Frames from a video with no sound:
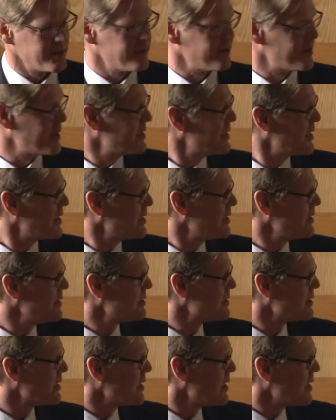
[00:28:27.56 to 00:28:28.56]
their
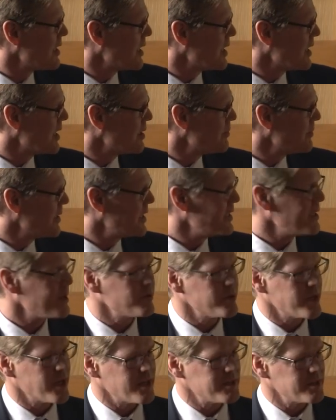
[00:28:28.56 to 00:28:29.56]
identities. Um, and
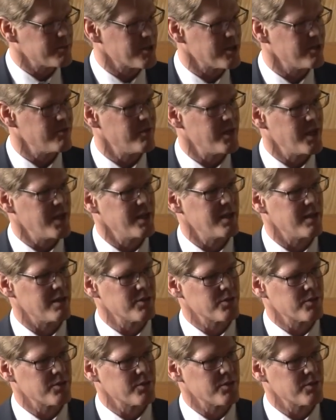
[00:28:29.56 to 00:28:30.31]
then we had them convey a